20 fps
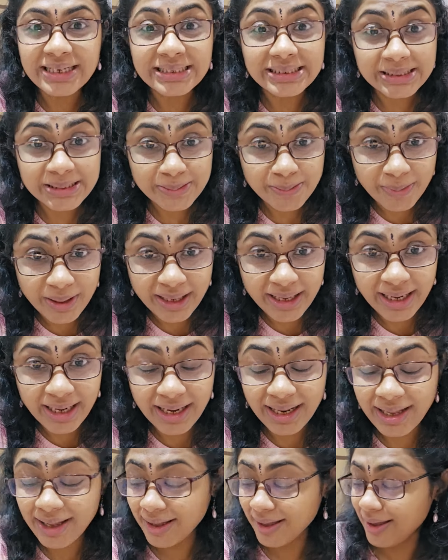
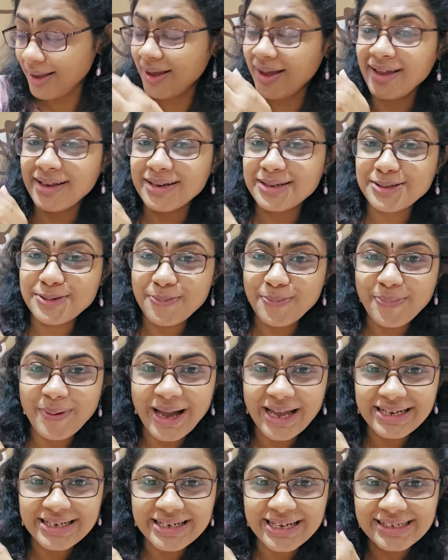smile and
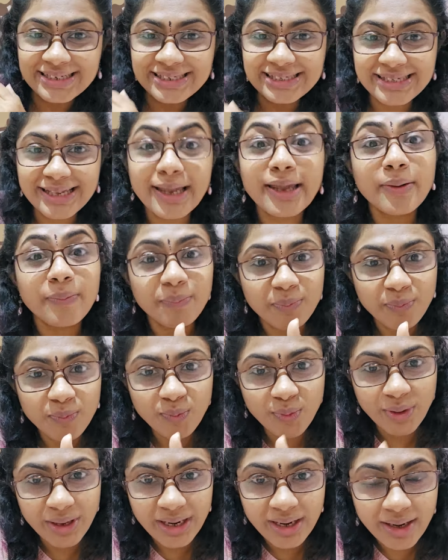pat and say,
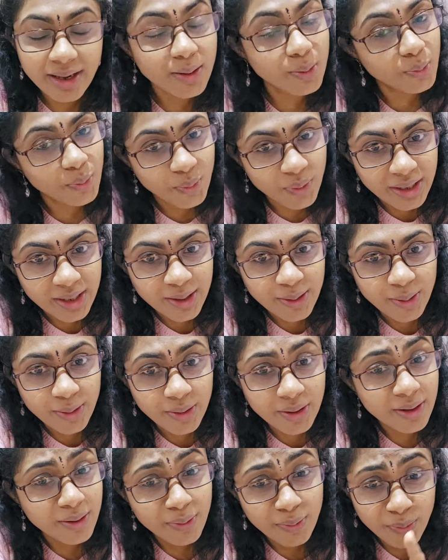well done, very
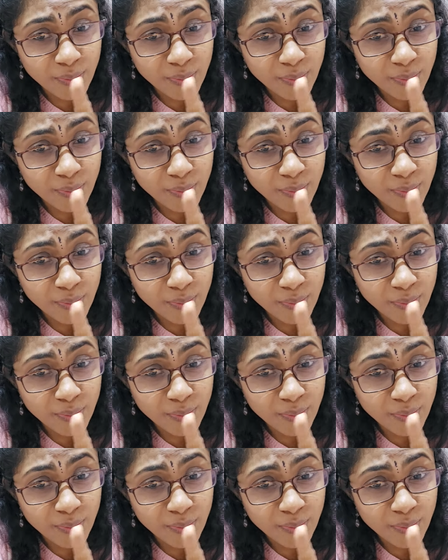good.